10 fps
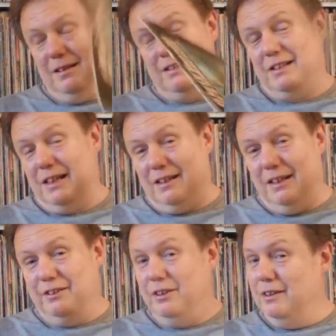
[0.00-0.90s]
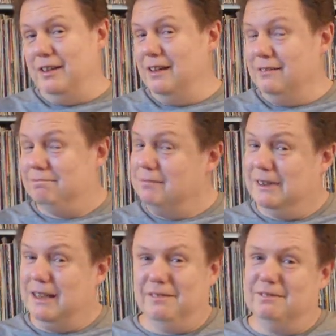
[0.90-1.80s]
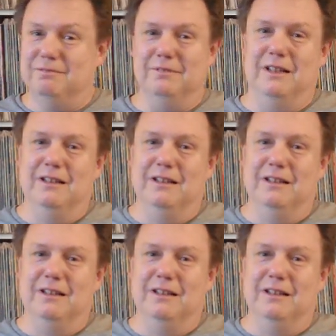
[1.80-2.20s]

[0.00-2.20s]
Sadly, it turned out, yeah,